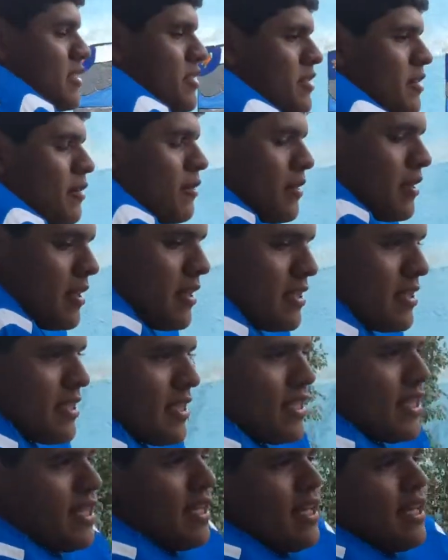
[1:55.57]
the shoulders
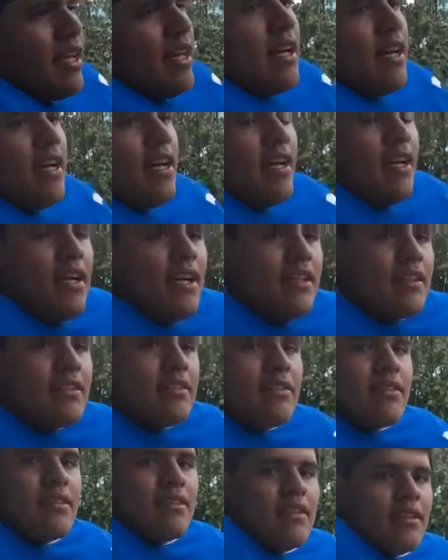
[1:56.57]
uh,
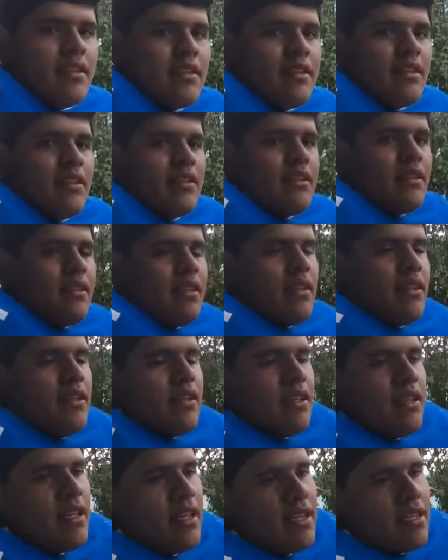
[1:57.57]

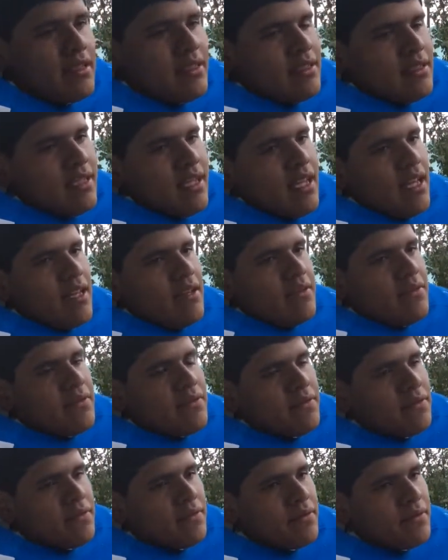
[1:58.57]
these have
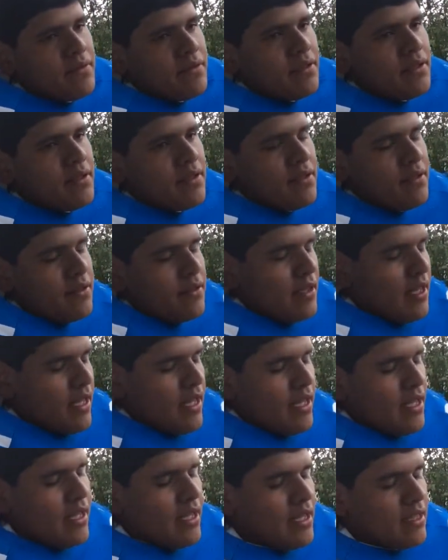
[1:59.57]
to
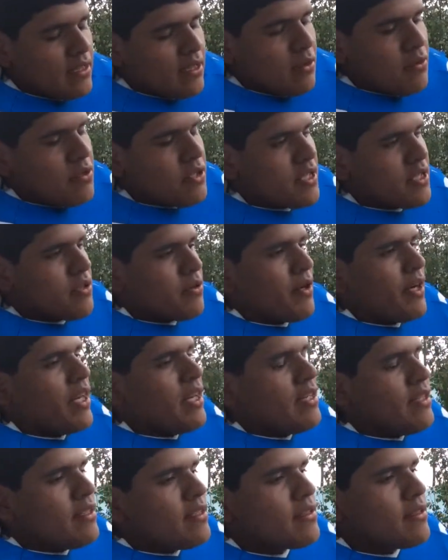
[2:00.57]
uh, touch
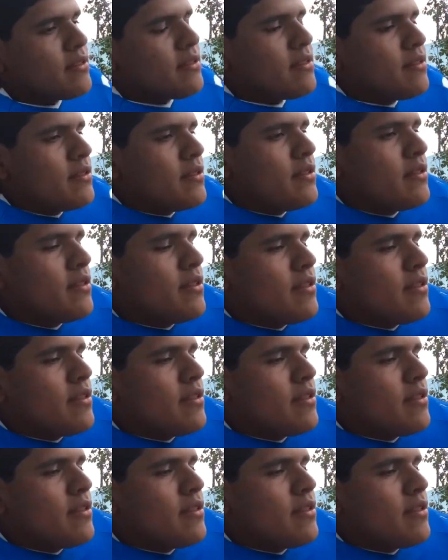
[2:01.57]
screen to